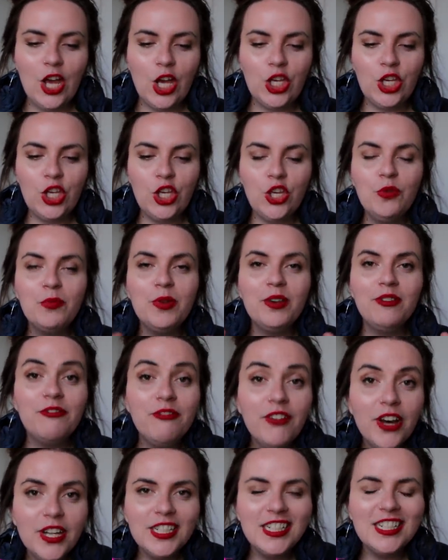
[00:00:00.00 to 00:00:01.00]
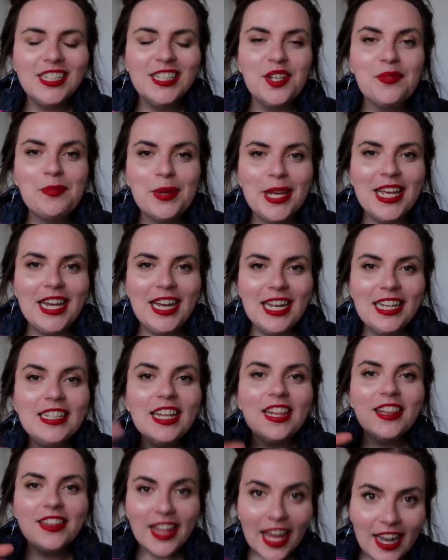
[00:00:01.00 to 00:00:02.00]
a human funnel at the beginning
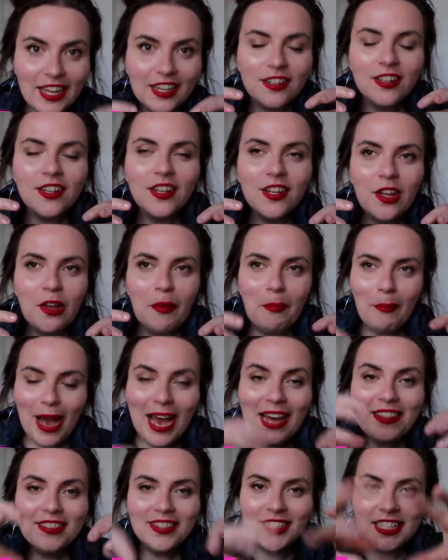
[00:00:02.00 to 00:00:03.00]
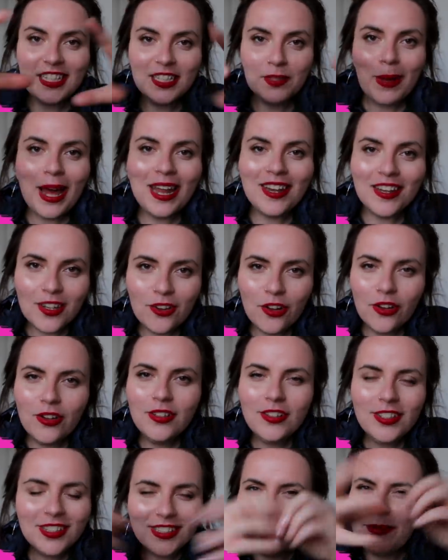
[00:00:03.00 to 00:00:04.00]
that then maths expanded
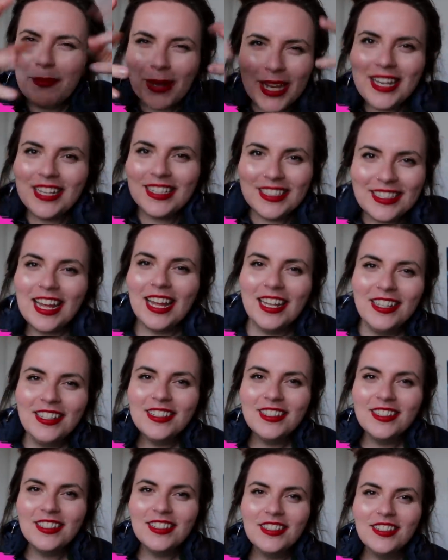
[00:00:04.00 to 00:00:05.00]
on. Does that make any sense?